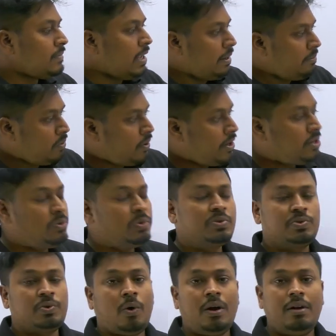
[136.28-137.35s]
I'm going to
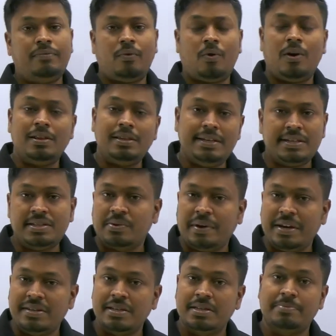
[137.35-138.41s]
solve all these
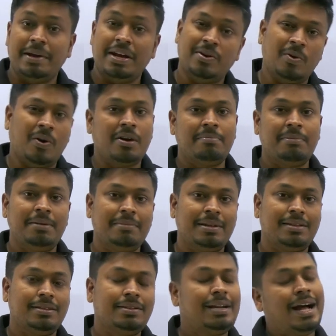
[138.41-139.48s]
questions by a normal
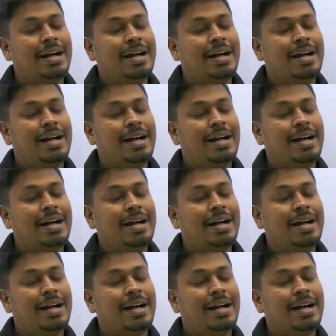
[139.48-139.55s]
method